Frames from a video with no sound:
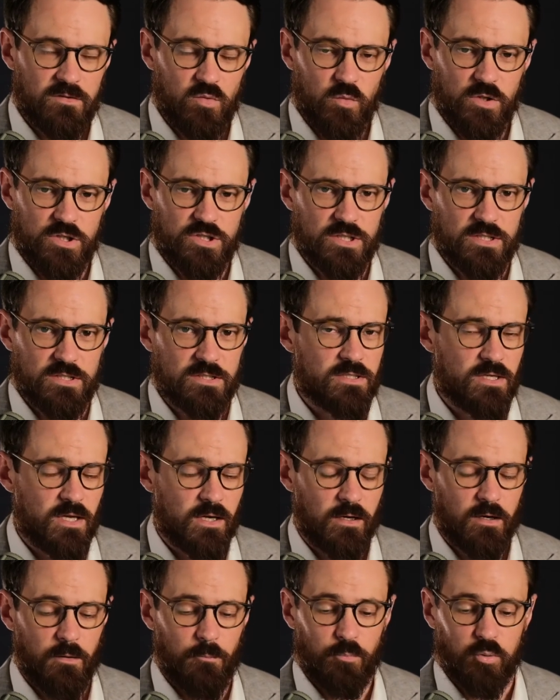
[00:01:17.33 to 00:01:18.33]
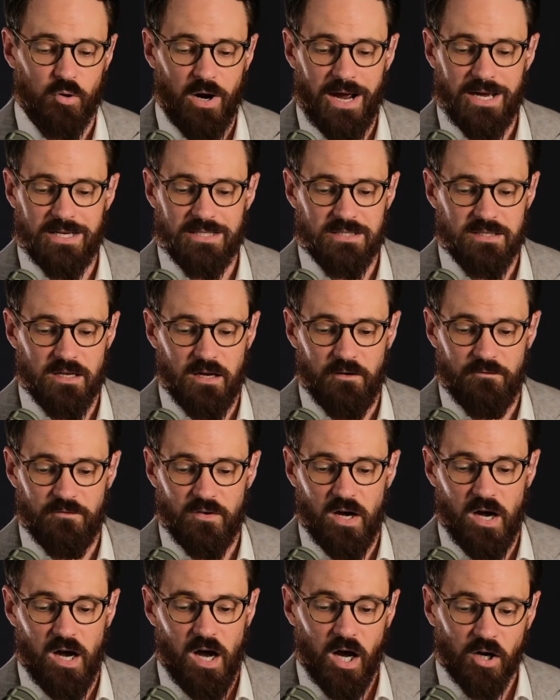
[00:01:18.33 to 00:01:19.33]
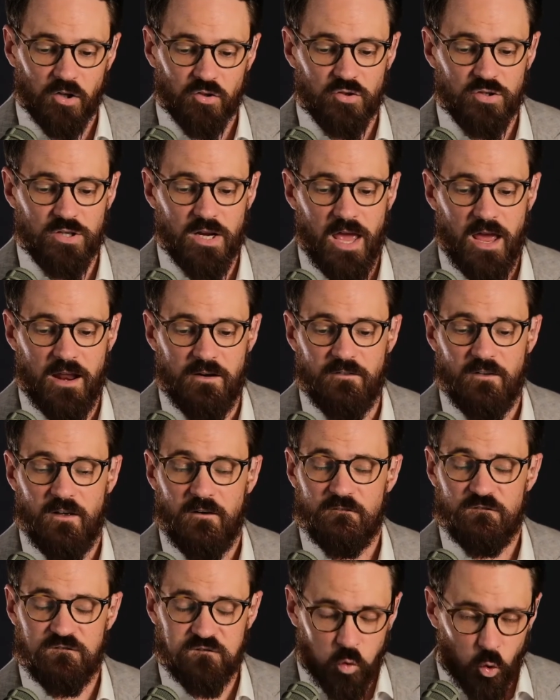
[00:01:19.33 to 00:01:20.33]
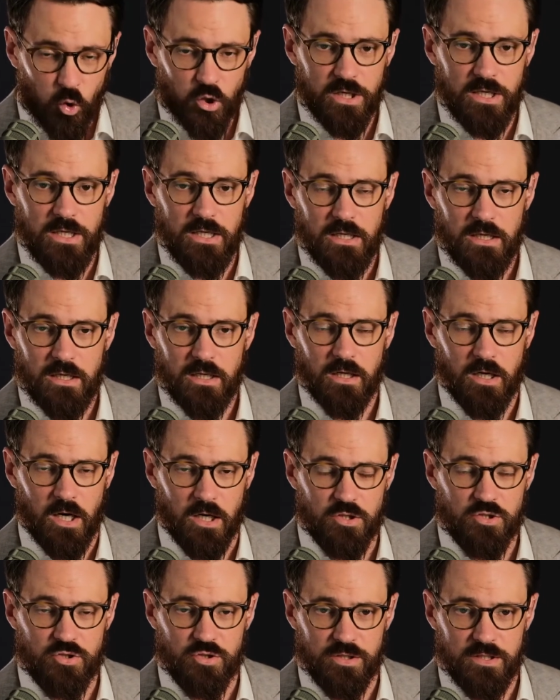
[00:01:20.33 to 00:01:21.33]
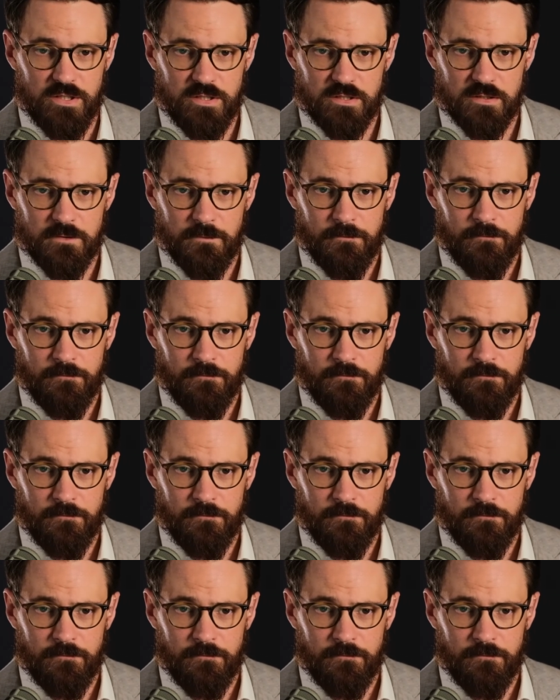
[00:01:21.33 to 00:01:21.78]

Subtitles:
which is comprised of 140 countries.